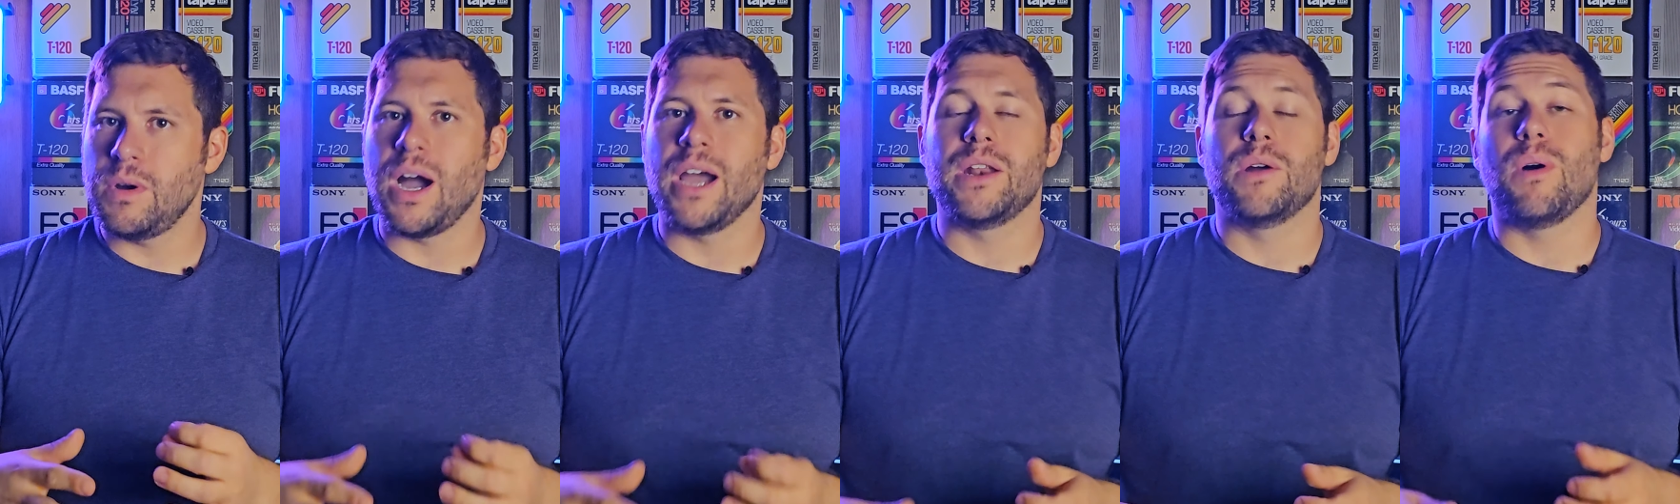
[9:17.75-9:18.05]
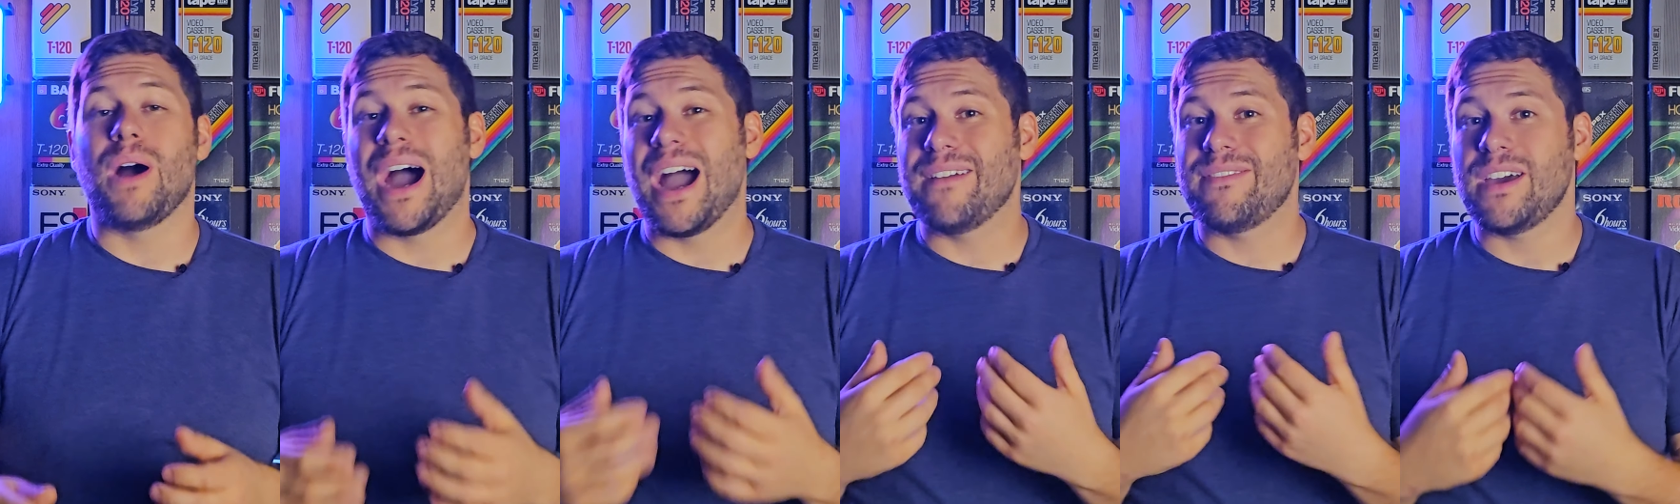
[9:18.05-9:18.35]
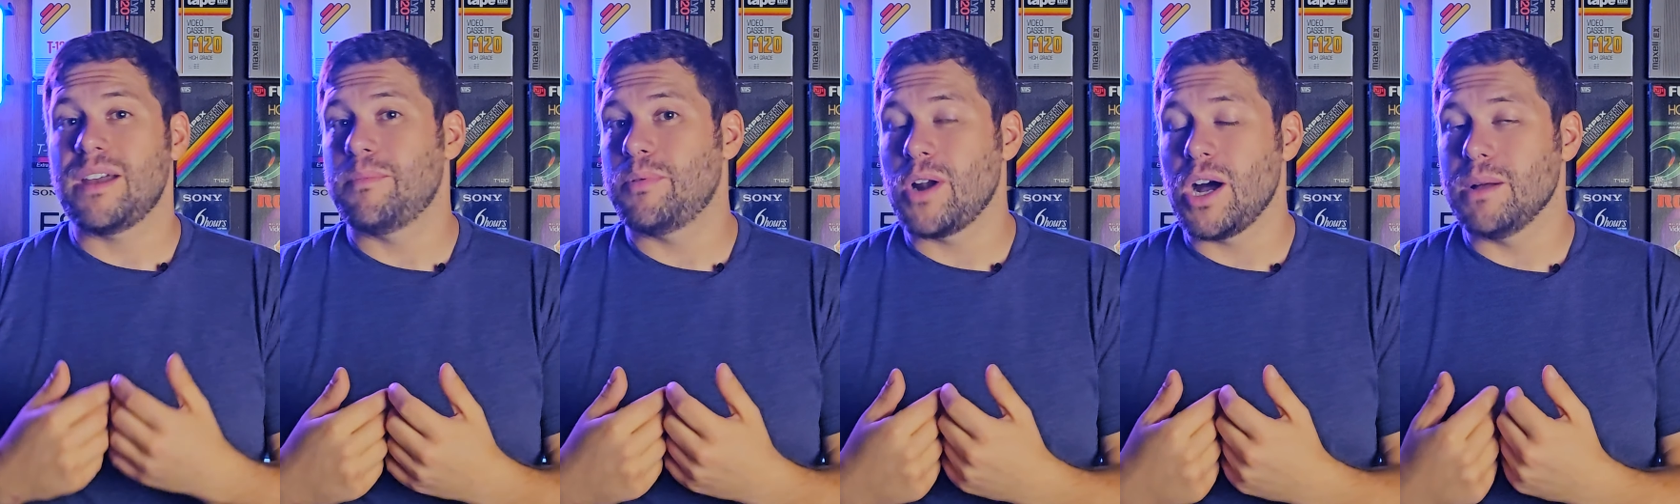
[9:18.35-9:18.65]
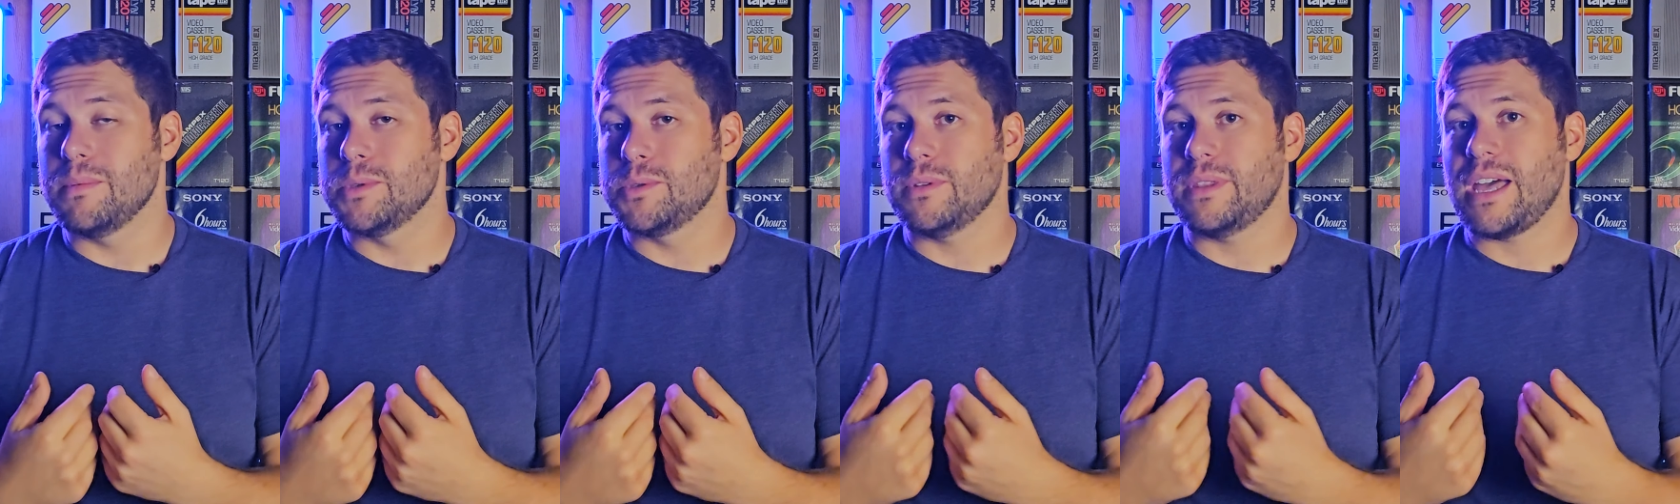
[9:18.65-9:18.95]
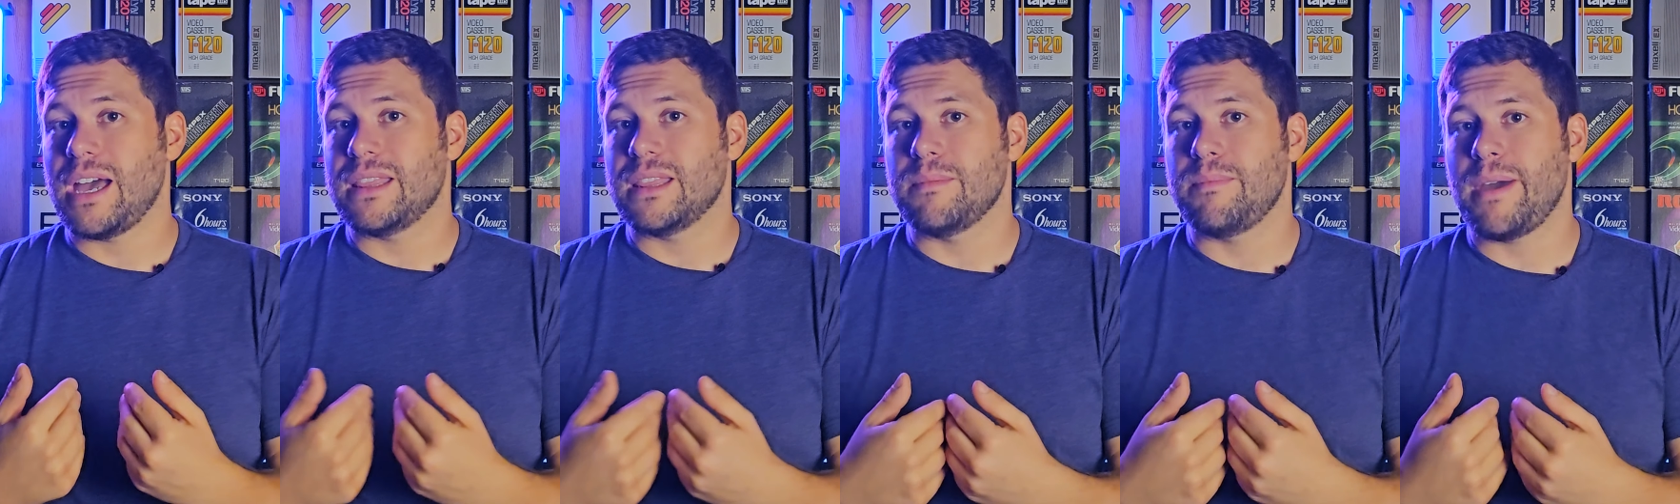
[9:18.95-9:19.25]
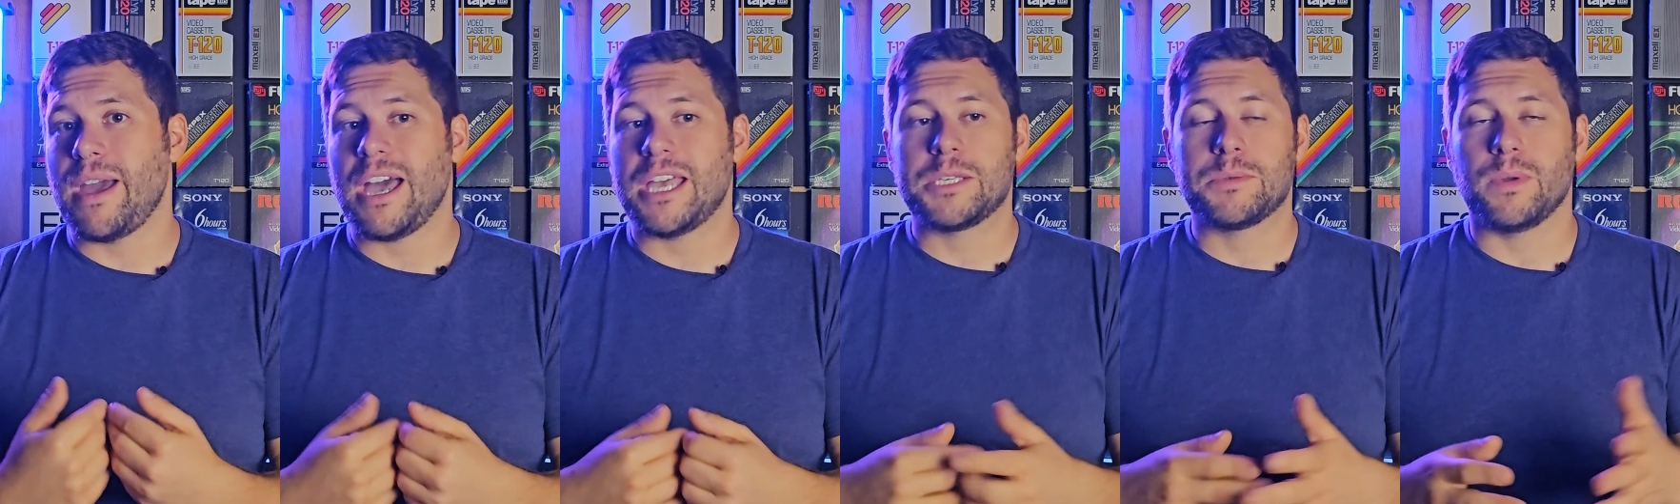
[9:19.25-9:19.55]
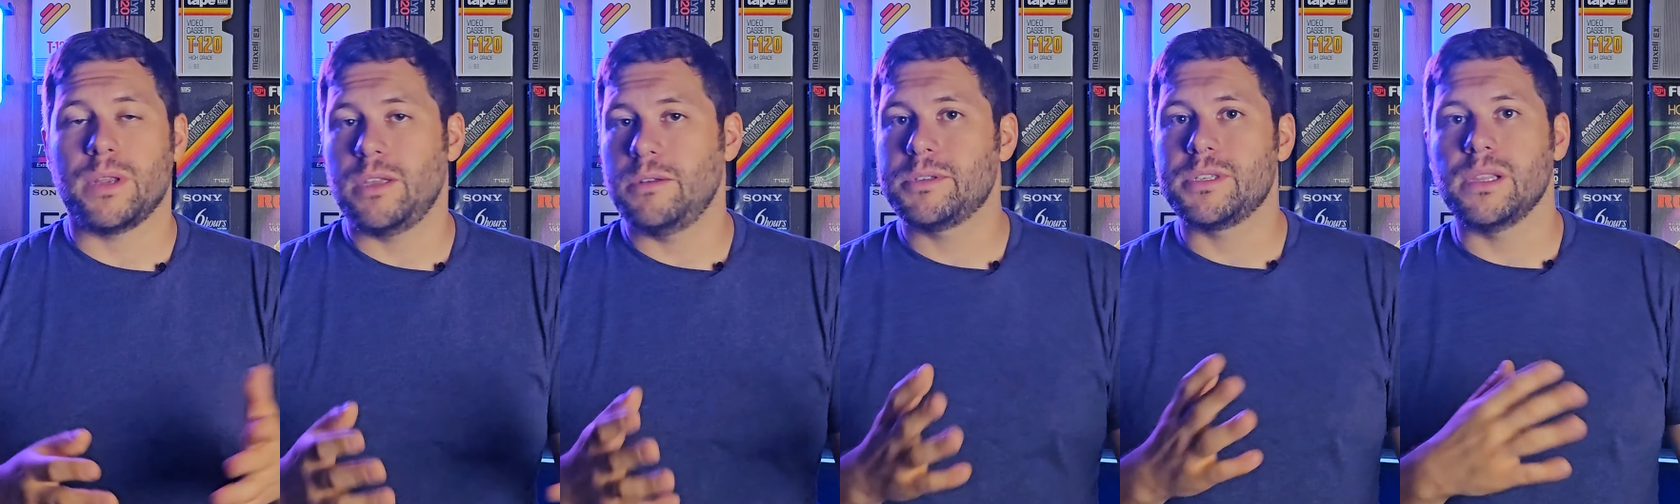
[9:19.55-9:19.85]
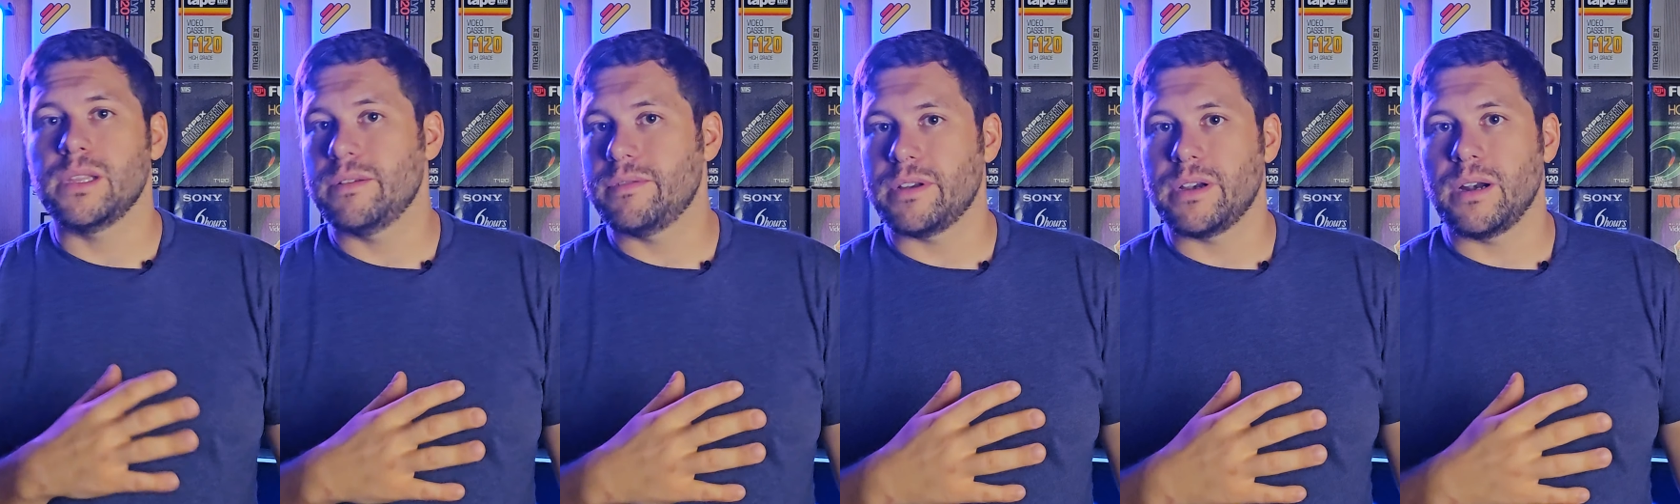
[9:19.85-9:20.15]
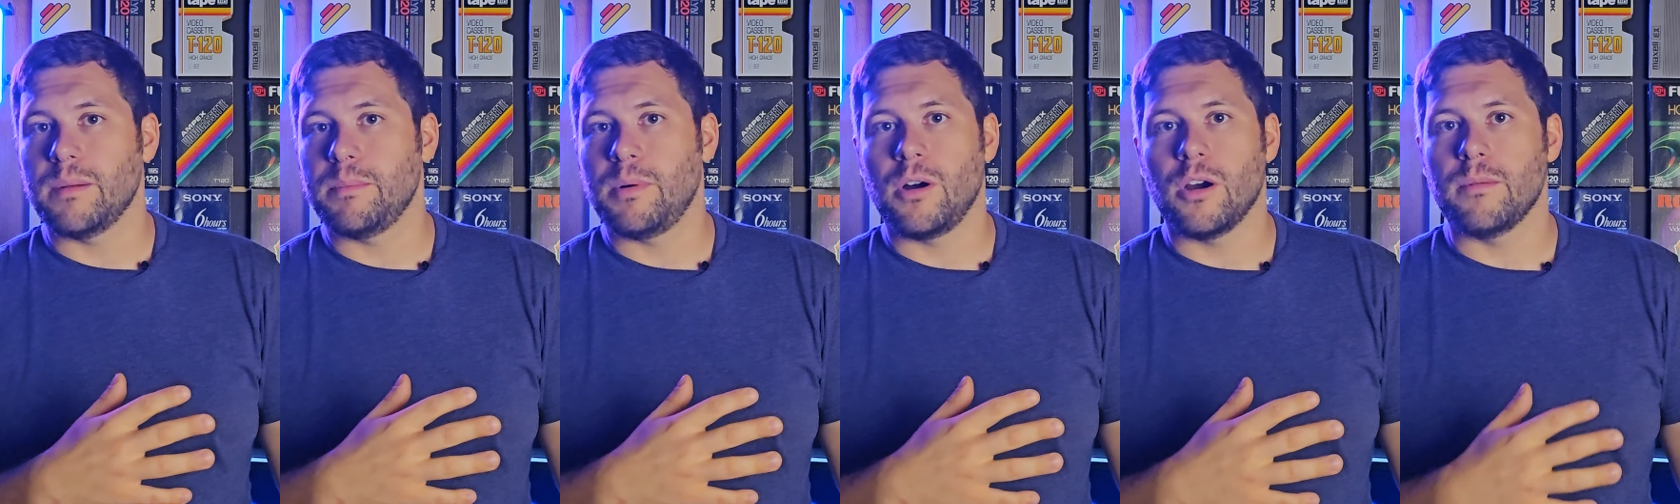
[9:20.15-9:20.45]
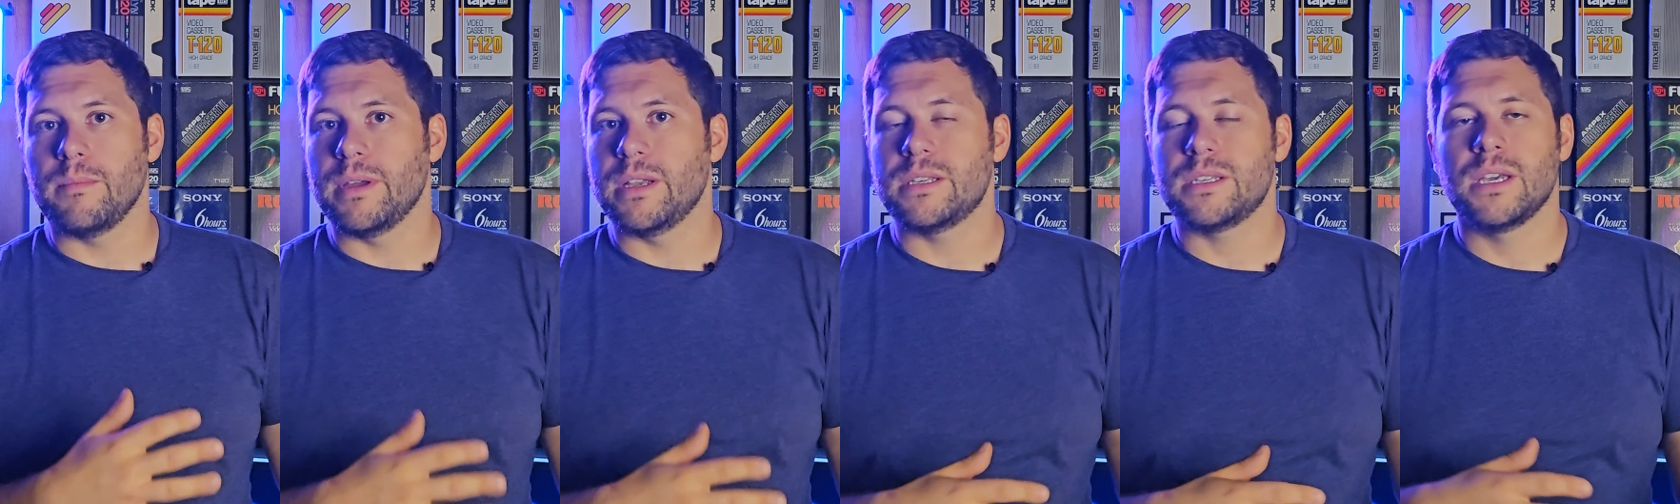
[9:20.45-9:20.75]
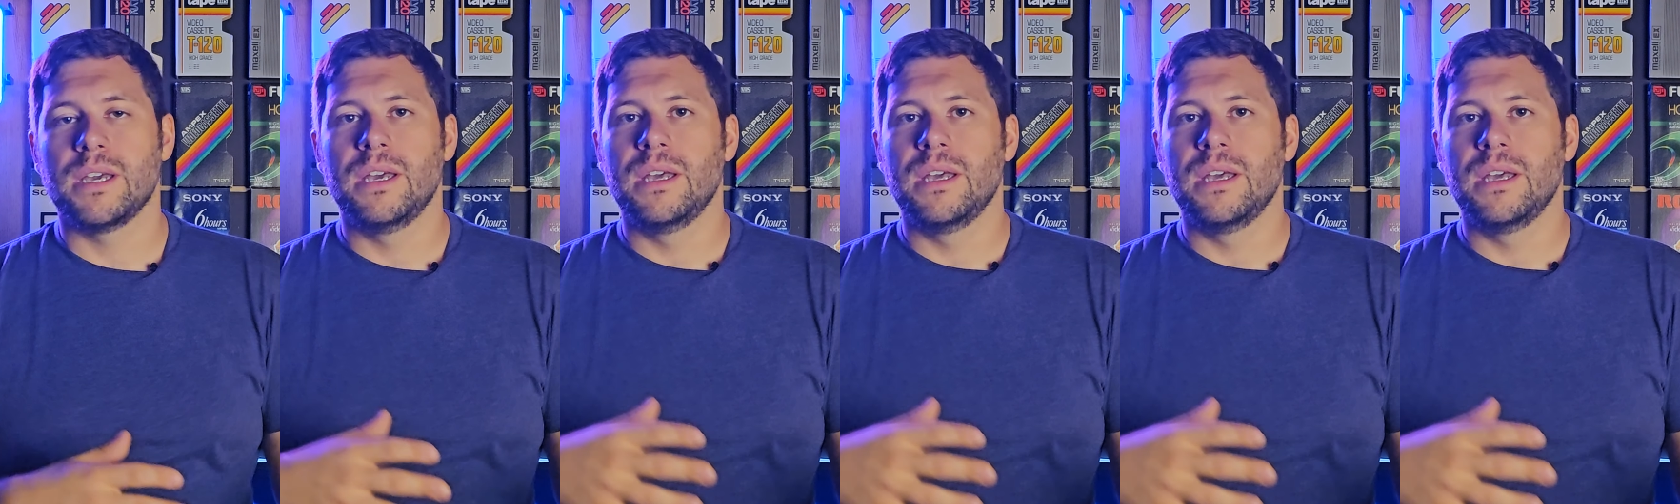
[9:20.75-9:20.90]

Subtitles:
I know I've had problems with that in the past when I used to live in an apartment.